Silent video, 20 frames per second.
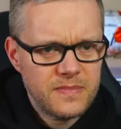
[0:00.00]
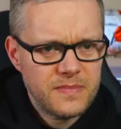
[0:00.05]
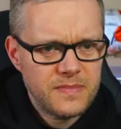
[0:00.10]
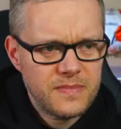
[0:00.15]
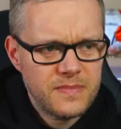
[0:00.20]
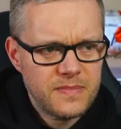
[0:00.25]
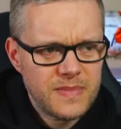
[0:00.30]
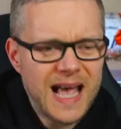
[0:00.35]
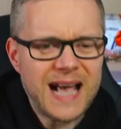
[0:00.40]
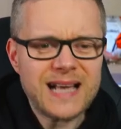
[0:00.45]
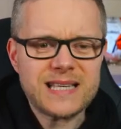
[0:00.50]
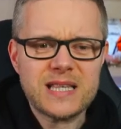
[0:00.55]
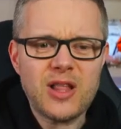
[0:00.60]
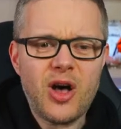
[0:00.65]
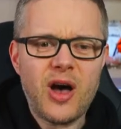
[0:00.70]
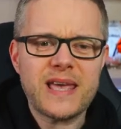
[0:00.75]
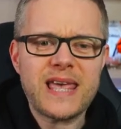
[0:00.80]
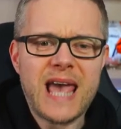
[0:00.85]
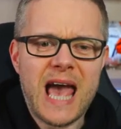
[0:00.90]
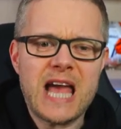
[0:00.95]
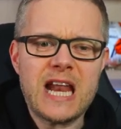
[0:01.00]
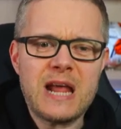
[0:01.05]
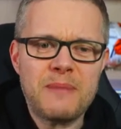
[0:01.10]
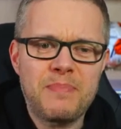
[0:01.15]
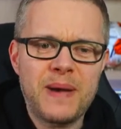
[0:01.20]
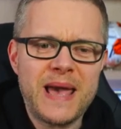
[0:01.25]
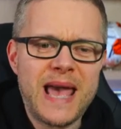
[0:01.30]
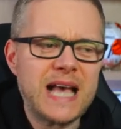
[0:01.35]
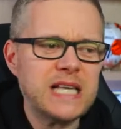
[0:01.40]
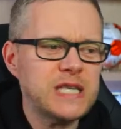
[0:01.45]
That's like getting a
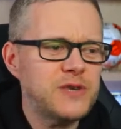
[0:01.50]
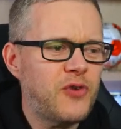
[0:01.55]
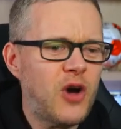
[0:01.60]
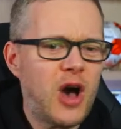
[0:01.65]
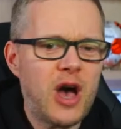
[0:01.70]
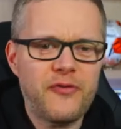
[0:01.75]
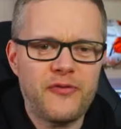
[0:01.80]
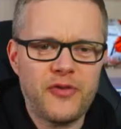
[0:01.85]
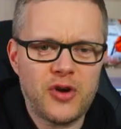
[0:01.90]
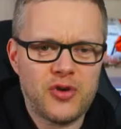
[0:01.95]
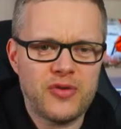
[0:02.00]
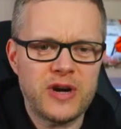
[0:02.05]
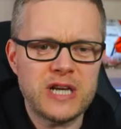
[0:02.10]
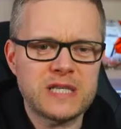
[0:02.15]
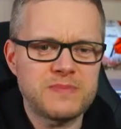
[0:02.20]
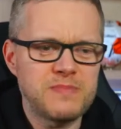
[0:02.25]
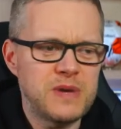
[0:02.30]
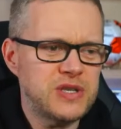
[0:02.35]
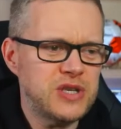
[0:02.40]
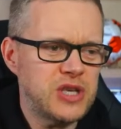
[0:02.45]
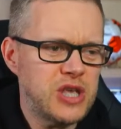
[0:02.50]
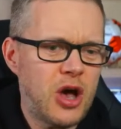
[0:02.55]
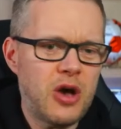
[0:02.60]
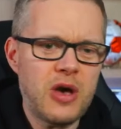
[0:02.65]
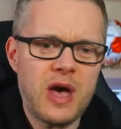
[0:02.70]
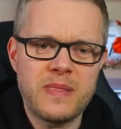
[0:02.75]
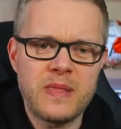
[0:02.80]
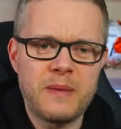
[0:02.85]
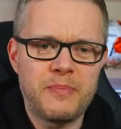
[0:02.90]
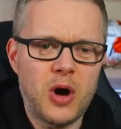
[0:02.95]
P S five for Christmas and, you know,
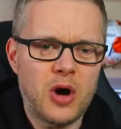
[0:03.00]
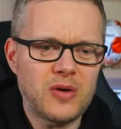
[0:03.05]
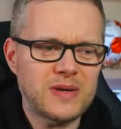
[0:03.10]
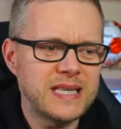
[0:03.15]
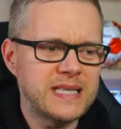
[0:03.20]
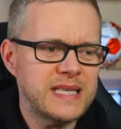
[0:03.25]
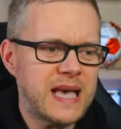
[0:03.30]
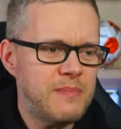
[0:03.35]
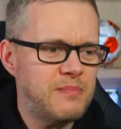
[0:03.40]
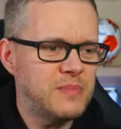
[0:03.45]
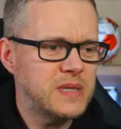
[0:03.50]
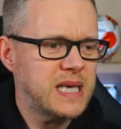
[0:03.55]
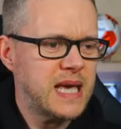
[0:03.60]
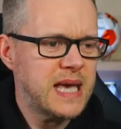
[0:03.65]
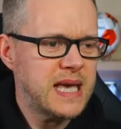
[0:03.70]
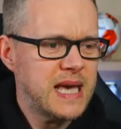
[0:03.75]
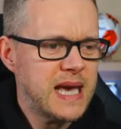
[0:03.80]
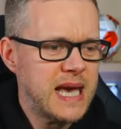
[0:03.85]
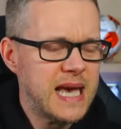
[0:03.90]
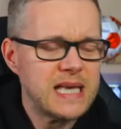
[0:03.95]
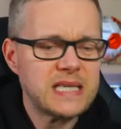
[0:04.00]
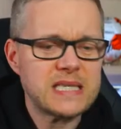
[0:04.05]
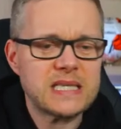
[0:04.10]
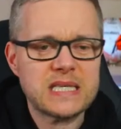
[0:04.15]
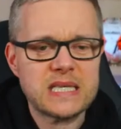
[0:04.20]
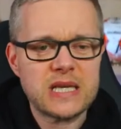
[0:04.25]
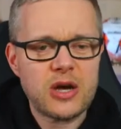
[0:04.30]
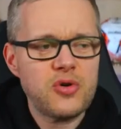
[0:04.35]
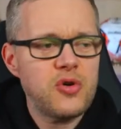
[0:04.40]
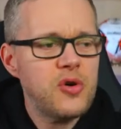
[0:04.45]
and the box is empty. It's
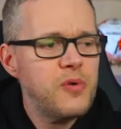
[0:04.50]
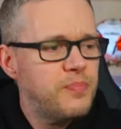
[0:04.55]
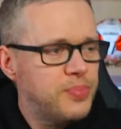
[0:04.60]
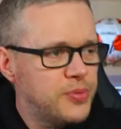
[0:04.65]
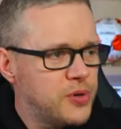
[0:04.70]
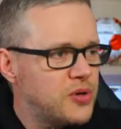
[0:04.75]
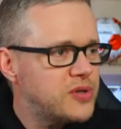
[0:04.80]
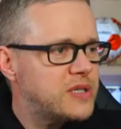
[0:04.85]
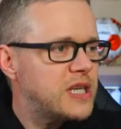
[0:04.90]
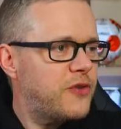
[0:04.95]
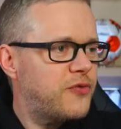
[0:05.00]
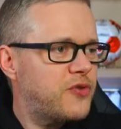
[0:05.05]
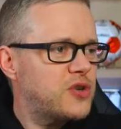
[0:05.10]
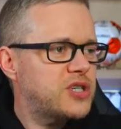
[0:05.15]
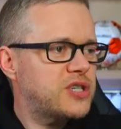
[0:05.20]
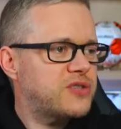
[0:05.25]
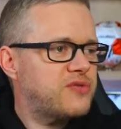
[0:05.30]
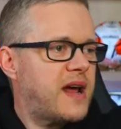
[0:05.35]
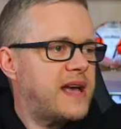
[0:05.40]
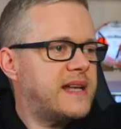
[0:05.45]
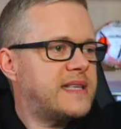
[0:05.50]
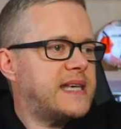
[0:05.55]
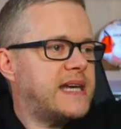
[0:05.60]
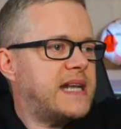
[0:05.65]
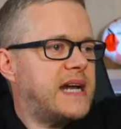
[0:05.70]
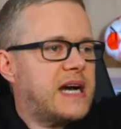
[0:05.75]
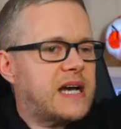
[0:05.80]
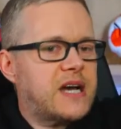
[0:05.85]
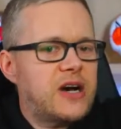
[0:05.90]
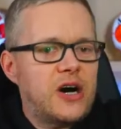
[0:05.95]
so bloody frustrating.
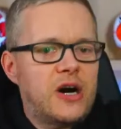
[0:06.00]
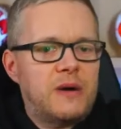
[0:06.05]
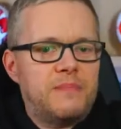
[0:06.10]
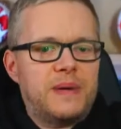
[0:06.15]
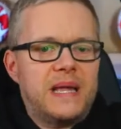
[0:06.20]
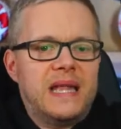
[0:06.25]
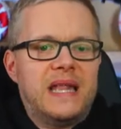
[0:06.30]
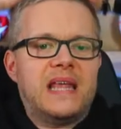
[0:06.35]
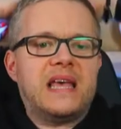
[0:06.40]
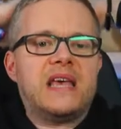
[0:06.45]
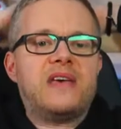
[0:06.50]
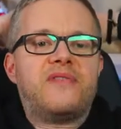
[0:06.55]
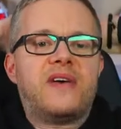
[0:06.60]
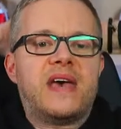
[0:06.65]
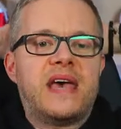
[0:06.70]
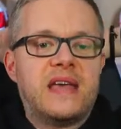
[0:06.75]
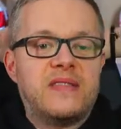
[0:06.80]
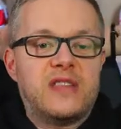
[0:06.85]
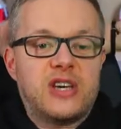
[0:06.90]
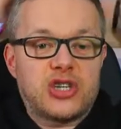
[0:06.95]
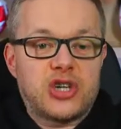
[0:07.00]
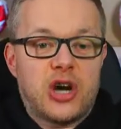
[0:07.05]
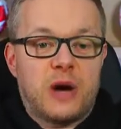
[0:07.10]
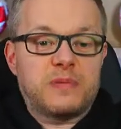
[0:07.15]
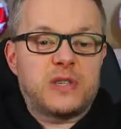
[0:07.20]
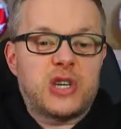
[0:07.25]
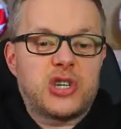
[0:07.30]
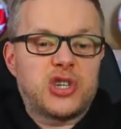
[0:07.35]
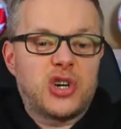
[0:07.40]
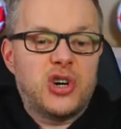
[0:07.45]
I can't believe it. And the shops
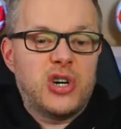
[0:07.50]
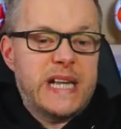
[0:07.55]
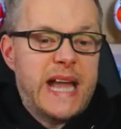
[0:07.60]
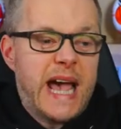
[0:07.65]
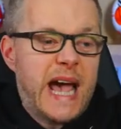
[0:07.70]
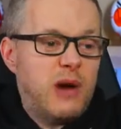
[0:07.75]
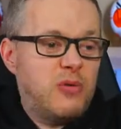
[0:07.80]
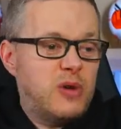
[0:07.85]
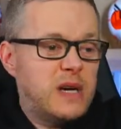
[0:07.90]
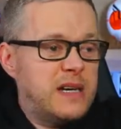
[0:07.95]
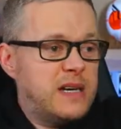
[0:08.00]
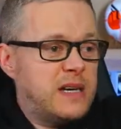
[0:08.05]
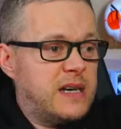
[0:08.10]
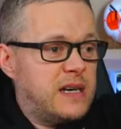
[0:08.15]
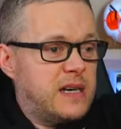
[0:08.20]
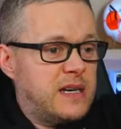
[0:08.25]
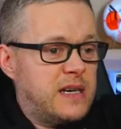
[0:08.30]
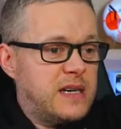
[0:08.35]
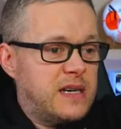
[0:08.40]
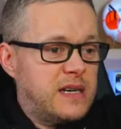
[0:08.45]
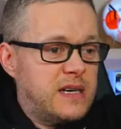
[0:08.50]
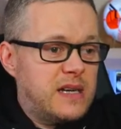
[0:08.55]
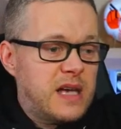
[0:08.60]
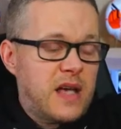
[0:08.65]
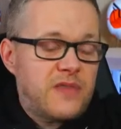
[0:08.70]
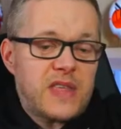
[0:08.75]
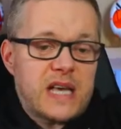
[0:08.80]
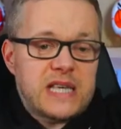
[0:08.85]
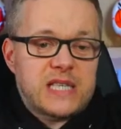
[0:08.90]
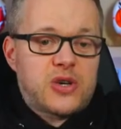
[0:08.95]
are shut now. If
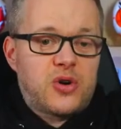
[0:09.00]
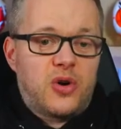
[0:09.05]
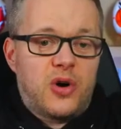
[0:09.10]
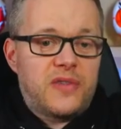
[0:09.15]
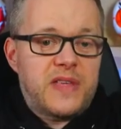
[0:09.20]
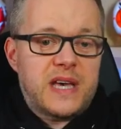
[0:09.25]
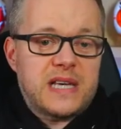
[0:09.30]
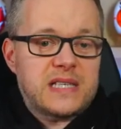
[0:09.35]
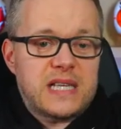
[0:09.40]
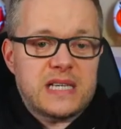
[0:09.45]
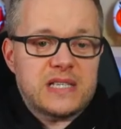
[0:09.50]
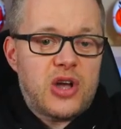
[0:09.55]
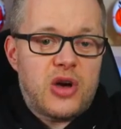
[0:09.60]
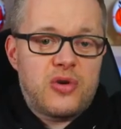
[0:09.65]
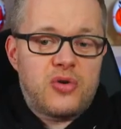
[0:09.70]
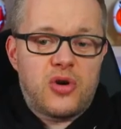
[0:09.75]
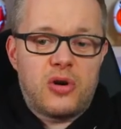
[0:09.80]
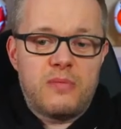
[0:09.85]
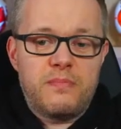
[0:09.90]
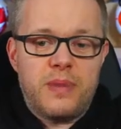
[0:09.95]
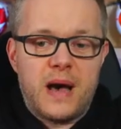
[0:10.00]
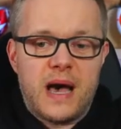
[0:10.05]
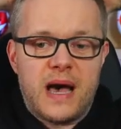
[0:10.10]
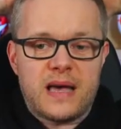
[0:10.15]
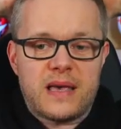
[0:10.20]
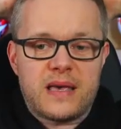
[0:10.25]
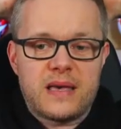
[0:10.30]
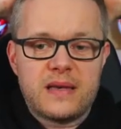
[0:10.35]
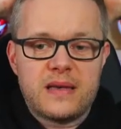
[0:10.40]
they score this, there's no comeback.